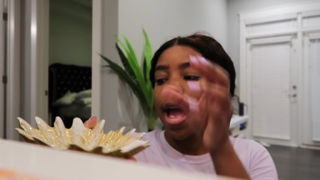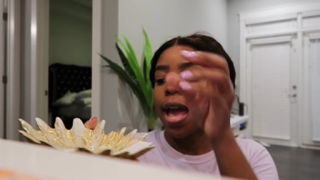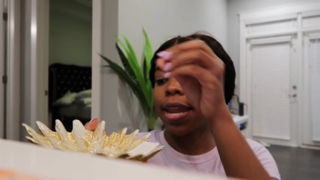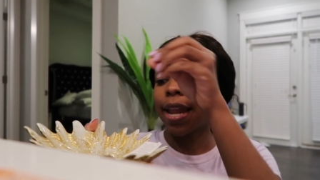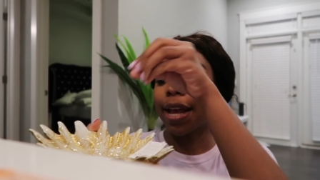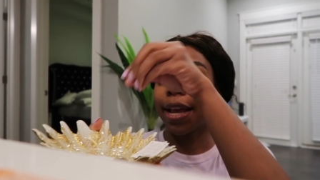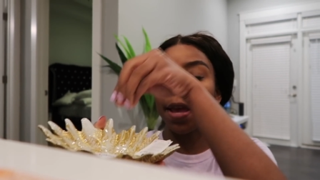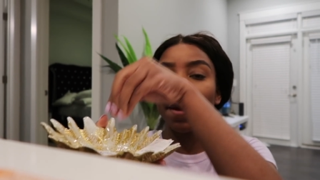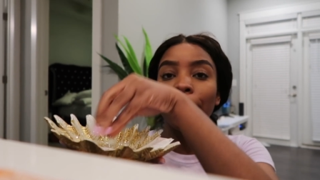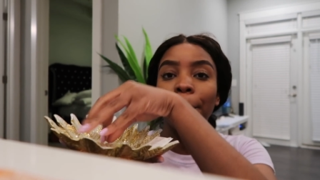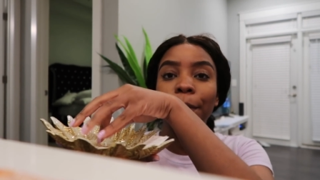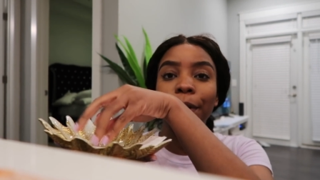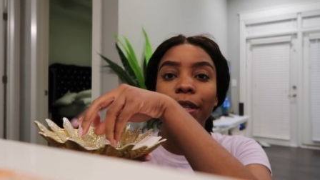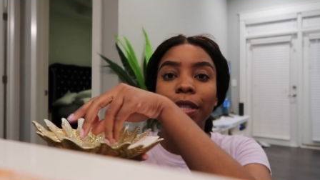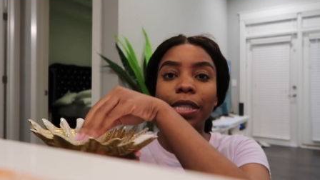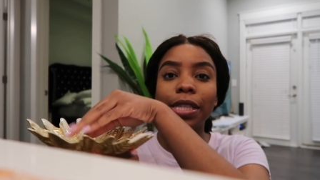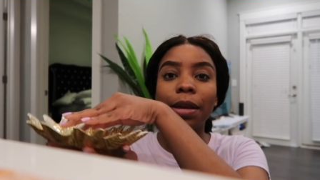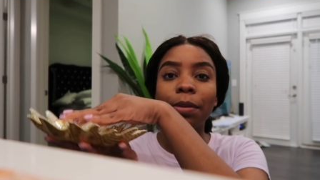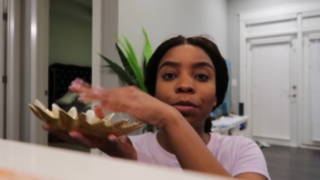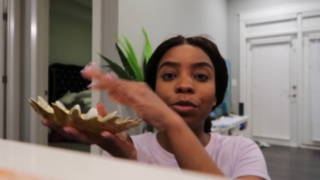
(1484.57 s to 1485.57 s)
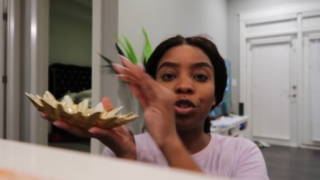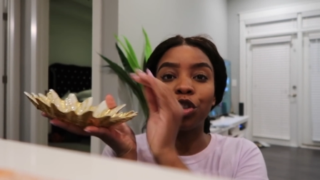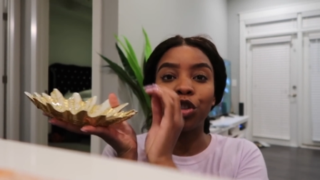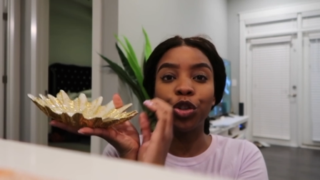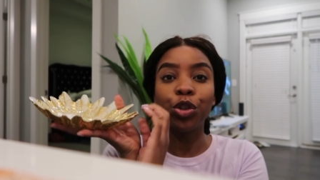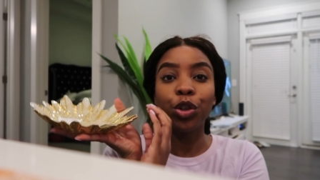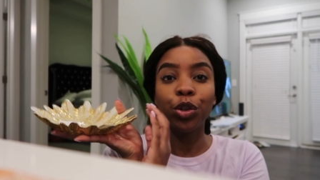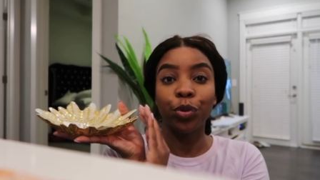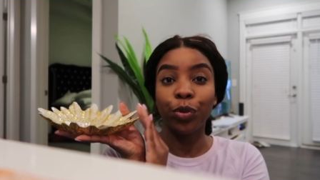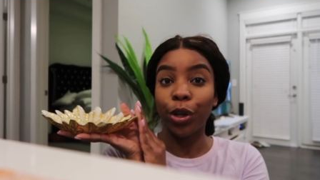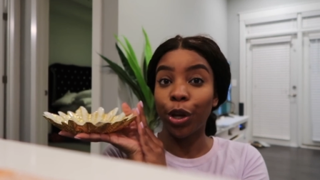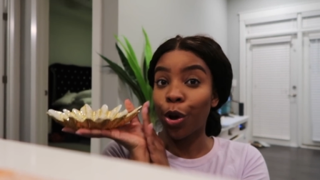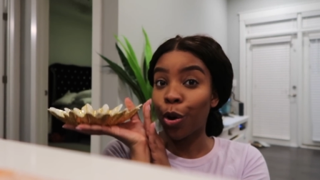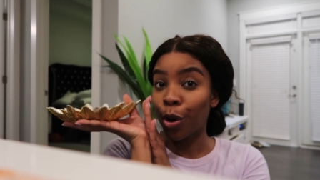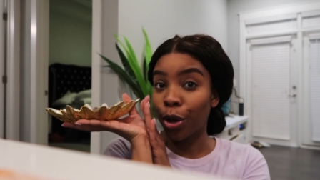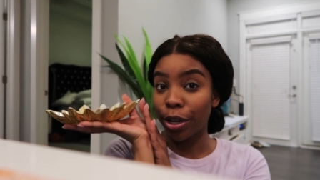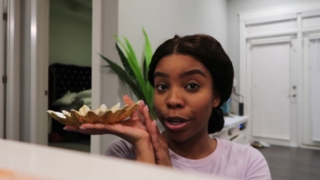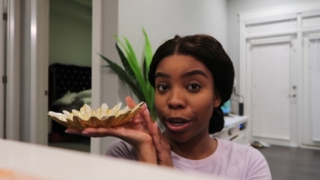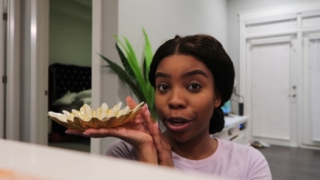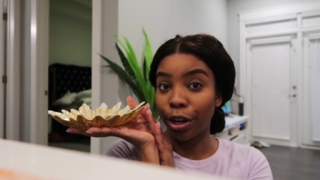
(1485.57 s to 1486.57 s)
and i can put some jewelry
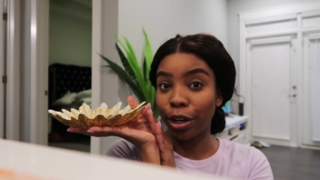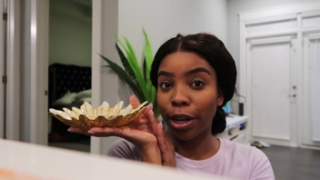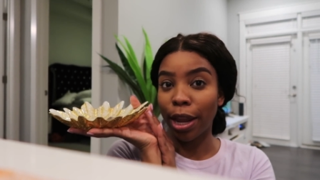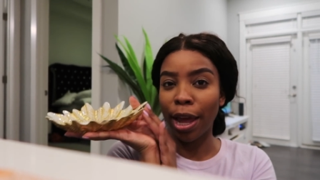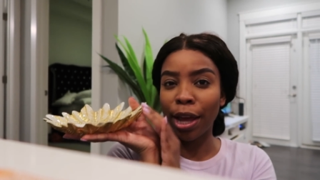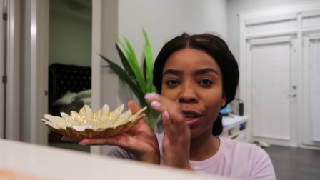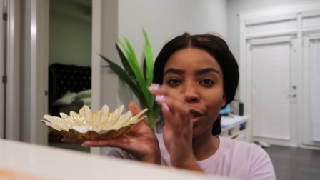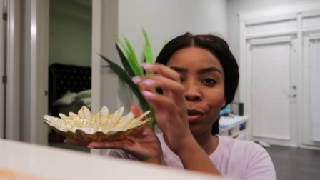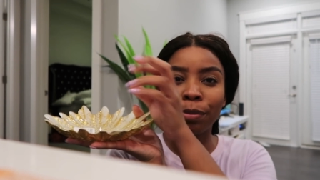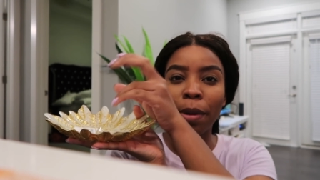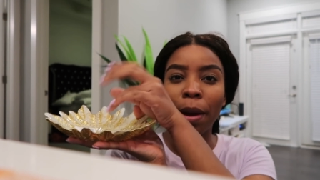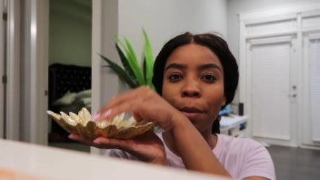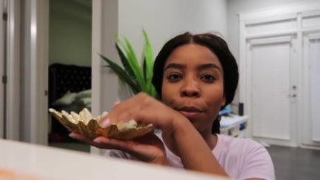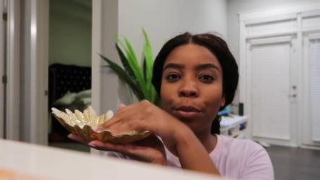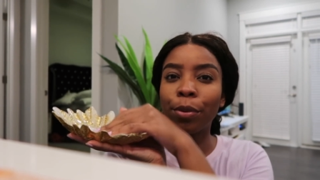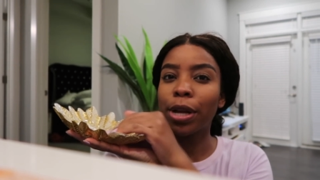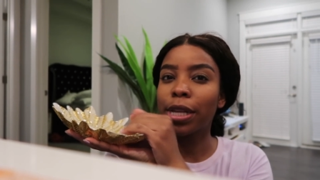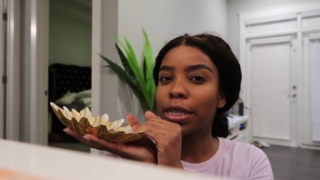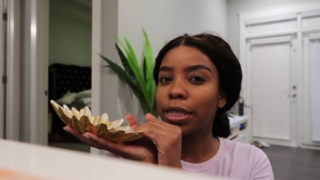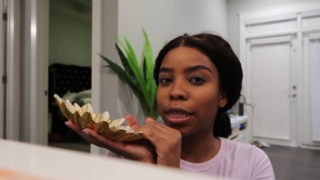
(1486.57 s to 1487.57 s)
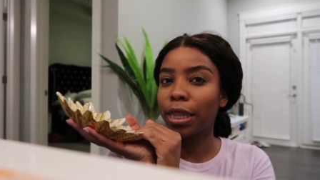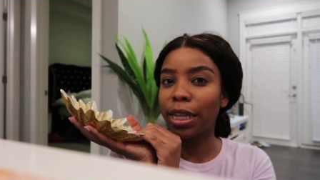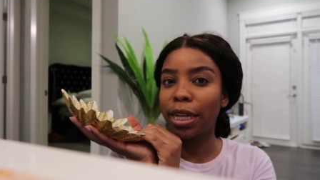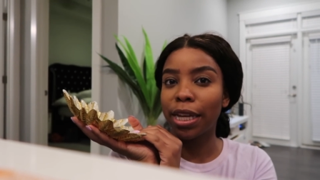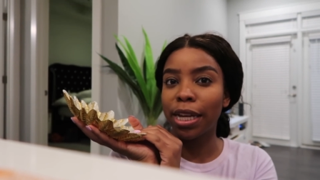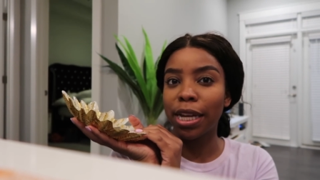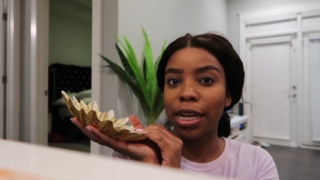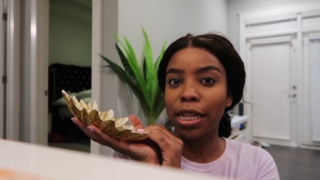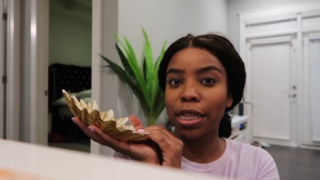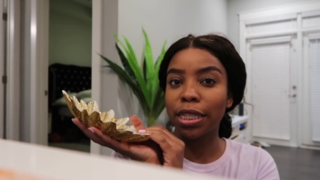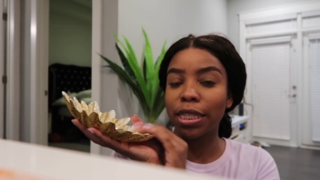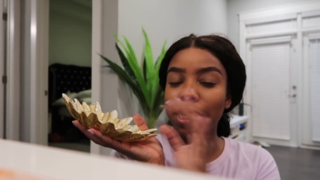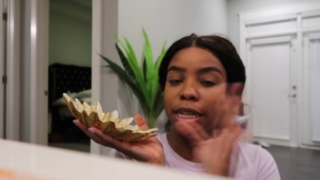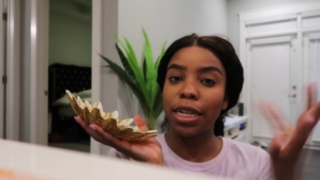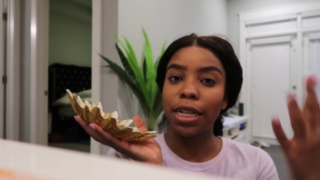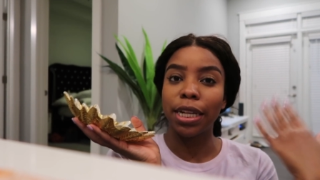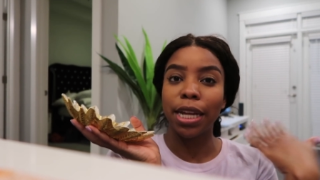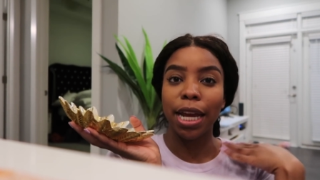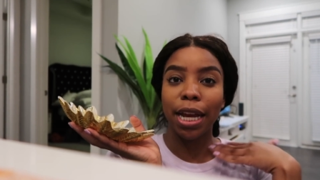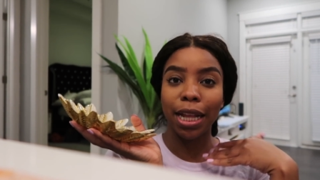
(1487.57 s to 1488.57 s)
on there like my bracelets
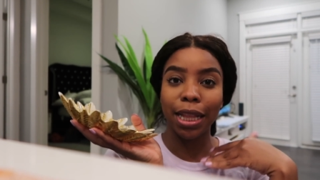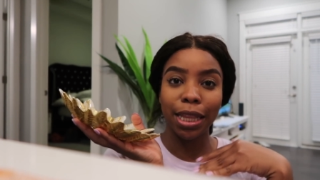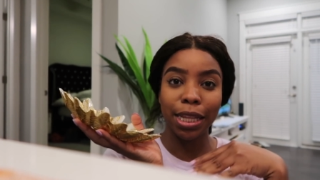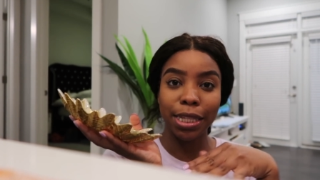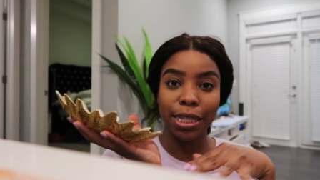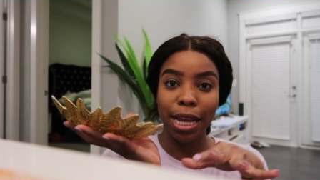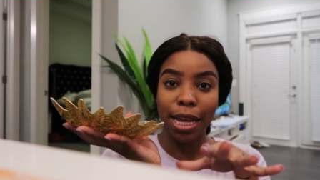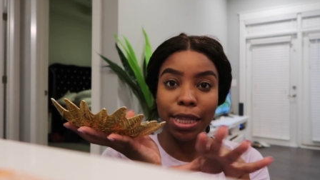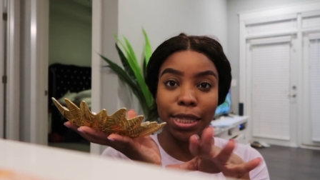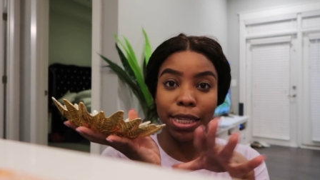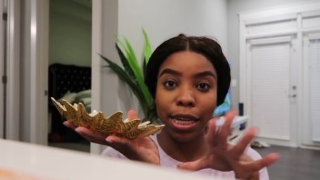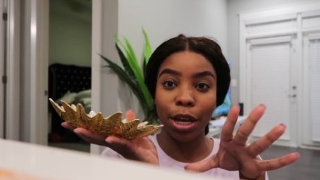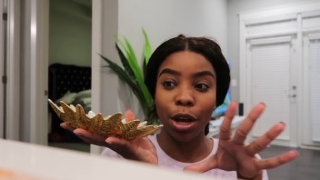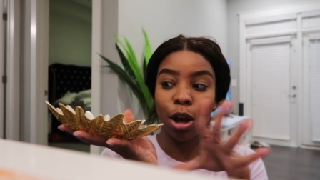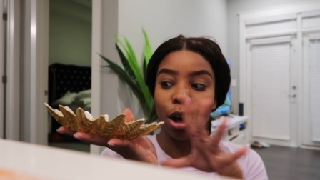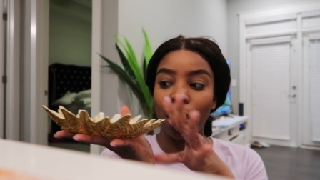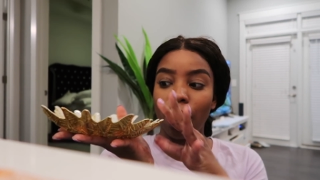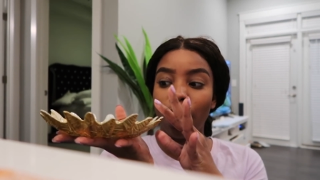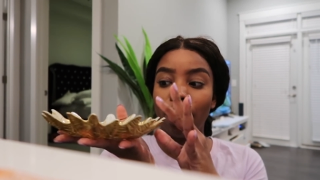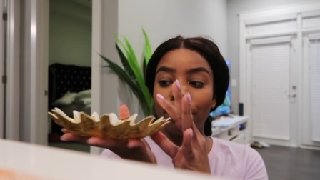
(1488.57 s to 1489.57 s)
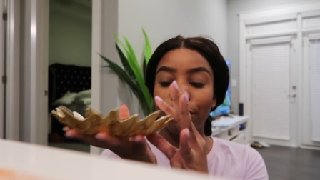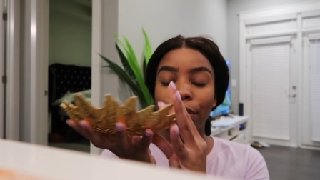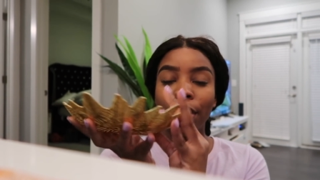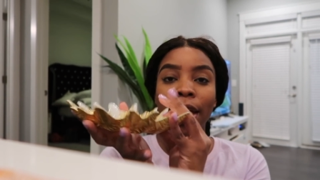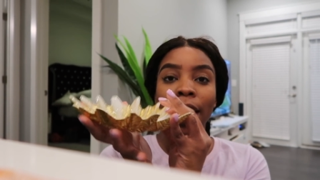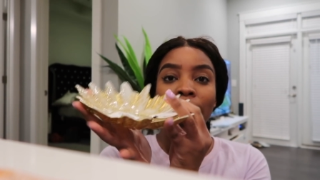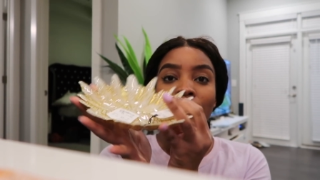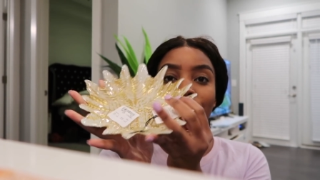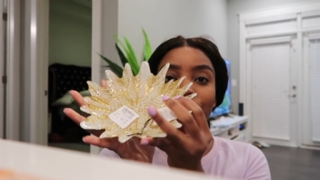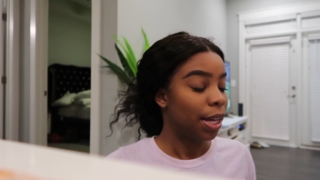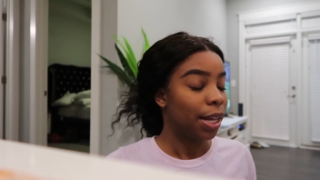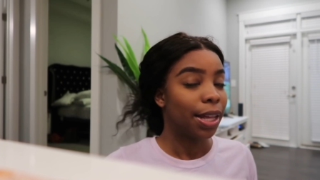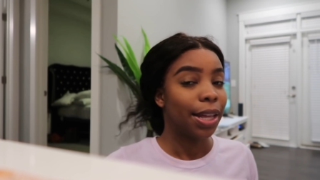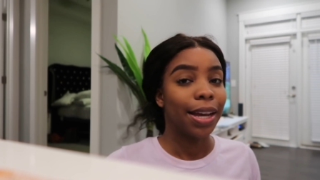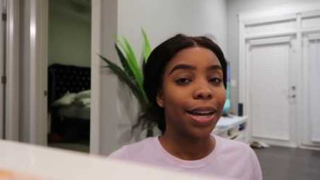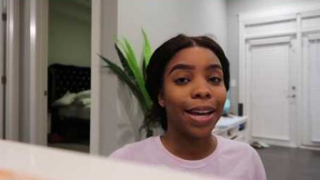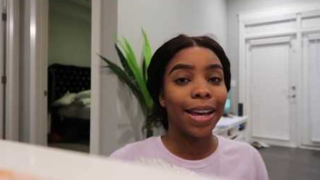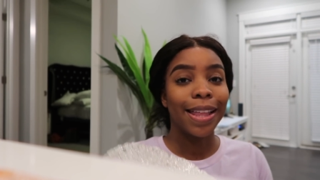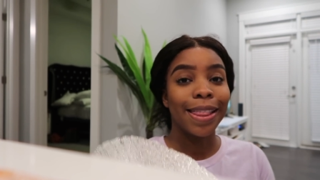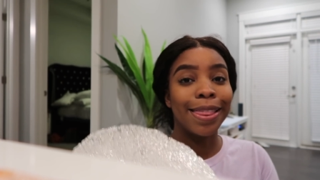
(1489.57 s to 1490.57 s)
any necklace i take off
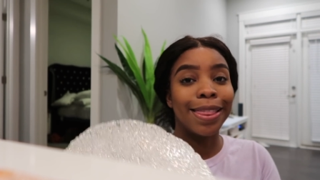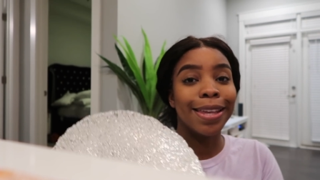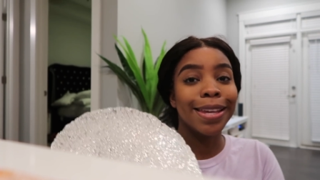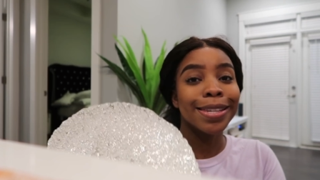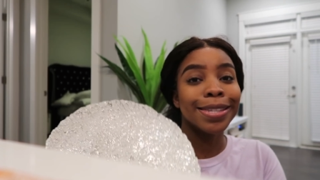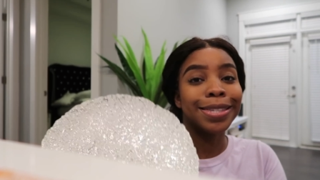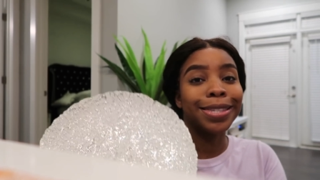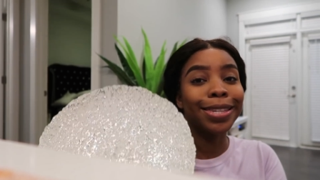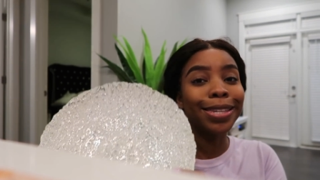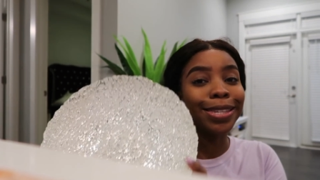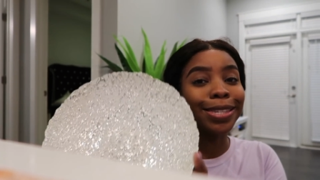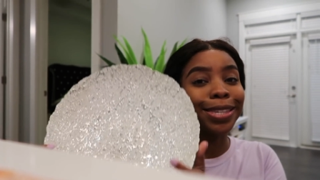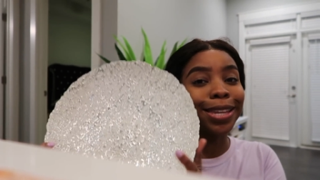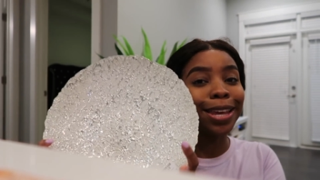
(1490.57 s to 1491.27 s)
and this is